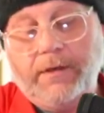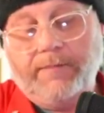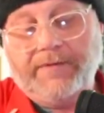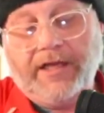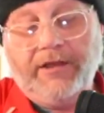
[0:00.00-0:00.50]

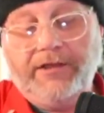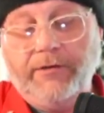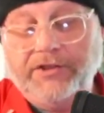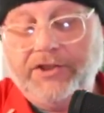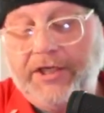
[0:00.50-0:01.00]
I'm telling
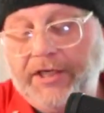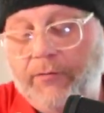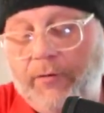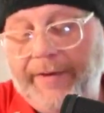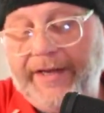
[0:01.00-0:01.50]
you, a
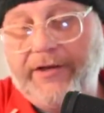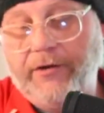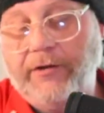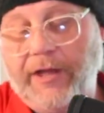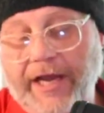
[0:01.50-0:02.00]
jig will make
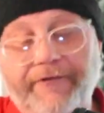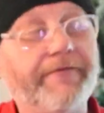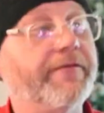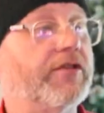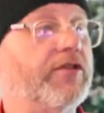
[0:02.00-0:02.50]
your
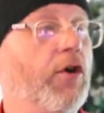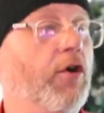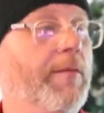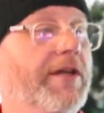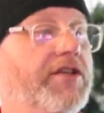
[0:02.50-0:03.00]
life
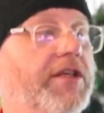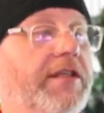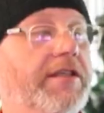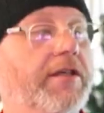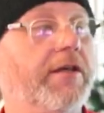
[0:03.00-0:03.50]
so much
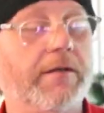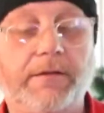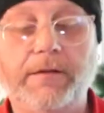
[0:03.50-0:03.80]
easier.